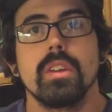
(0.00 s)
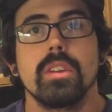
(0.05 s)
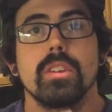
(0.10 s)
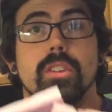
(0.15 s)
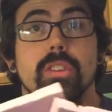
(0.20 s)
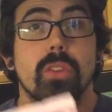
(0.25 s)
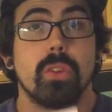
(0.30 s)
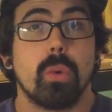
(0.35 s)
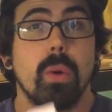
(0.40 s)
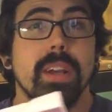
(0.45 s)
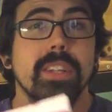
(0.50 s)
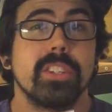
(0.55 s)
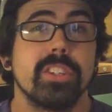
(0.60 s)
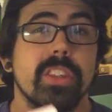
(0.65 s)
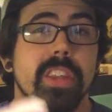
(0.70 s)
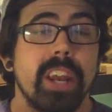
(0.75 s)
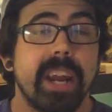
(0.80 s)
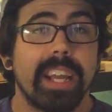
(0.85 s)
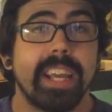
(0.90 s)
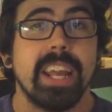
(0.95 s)
So the
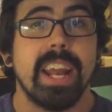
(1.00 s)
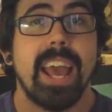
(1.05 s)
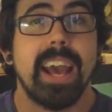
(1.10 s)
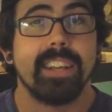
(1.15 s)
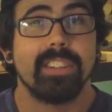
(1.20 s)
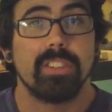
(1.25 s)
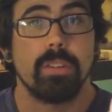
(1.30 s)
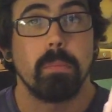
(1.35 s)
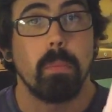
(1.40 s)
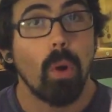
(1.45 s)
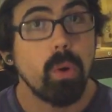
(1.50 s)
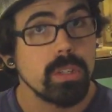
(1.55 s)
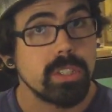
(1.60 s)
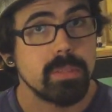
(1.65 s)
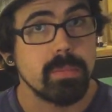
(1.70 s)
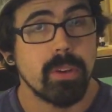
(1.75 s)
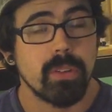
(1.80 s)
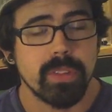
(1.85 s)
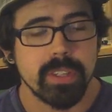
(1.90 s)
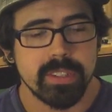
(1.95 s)
question that I get asked the
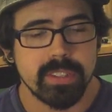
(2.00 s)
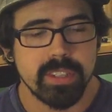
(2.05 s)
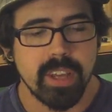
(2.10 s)
most about this